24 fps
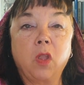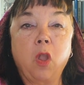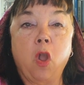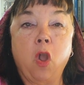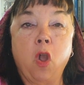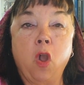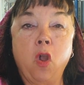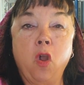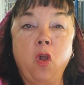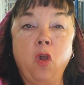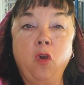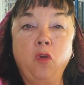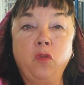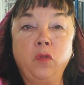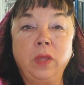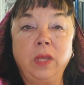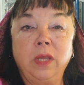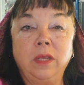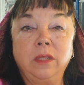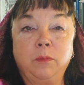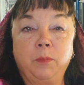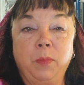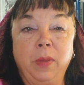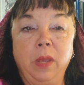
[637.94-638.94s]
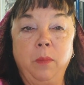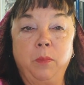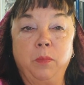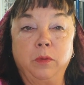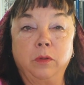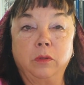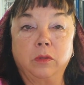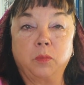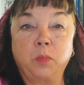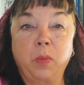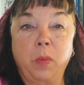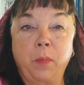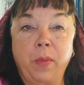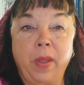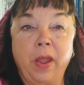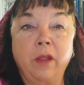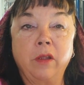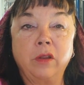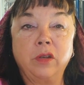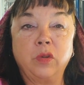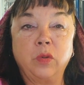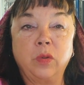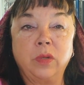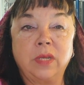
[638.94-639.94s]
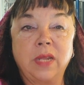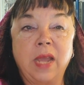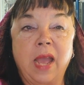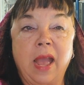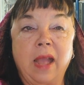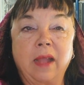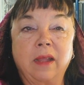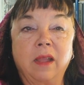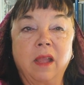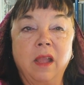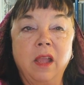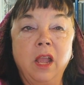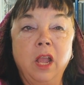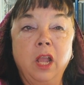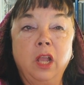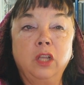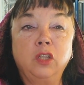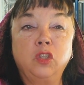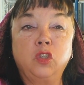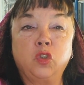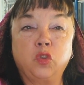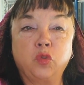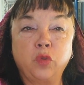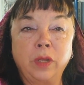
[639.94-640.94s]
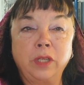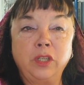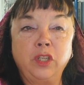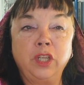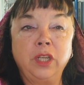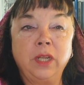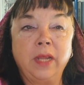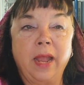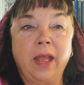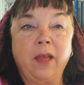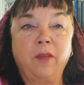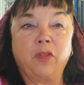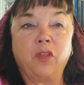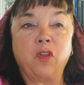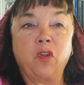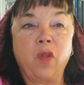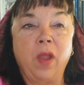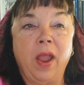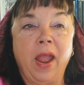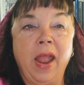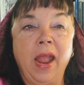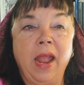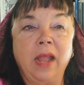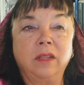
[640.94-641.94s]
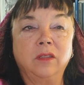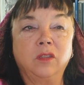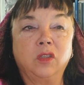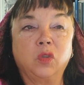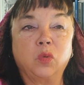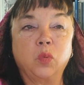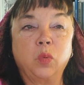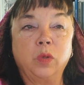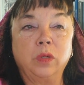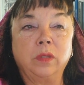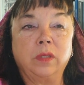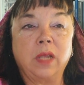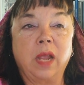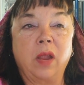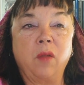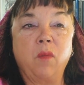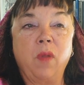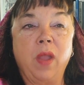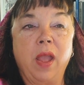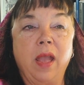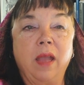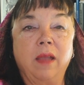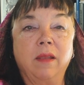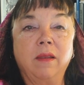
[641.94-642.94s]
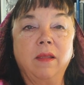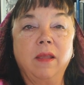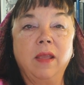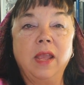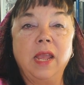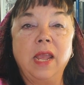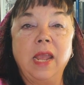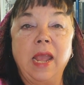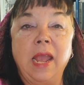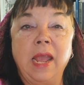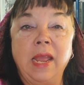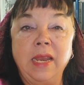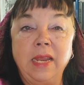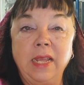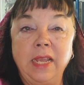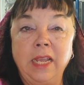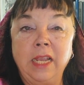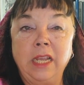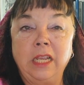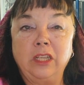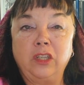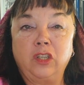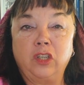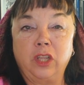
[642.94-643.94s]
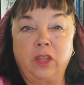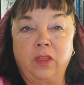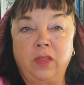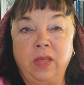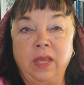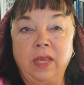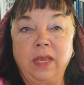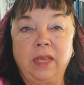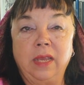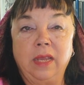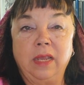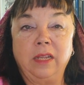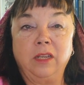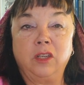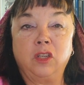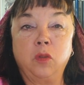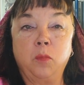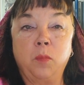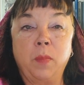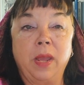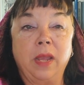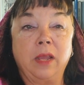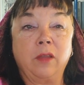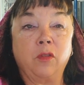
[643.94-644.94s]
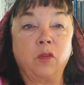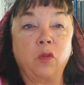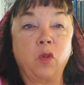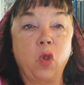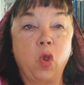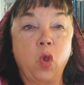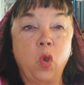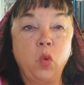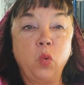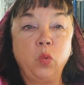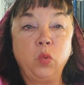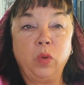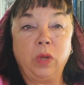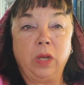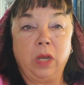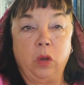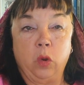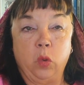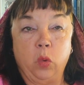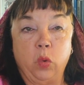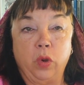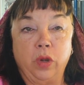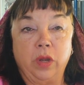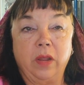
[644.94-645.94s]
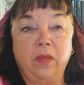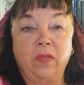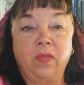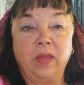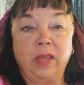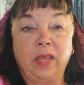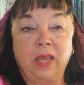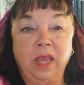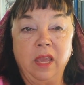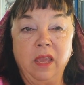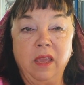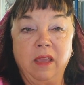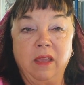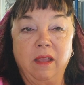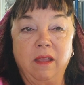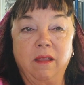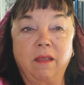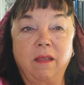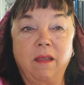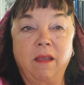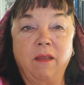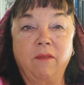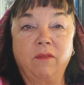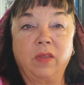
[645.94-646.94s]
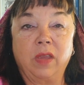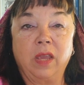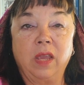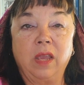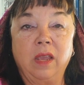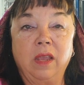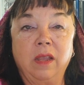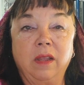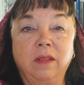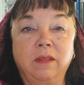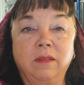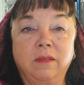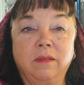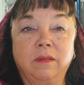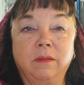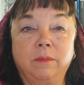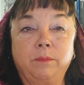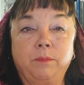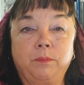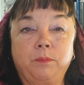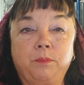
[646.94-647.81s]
All these peoples prepared to attack, stretching out their hands towards Iran, and each thinking to make their own lord the king of kings.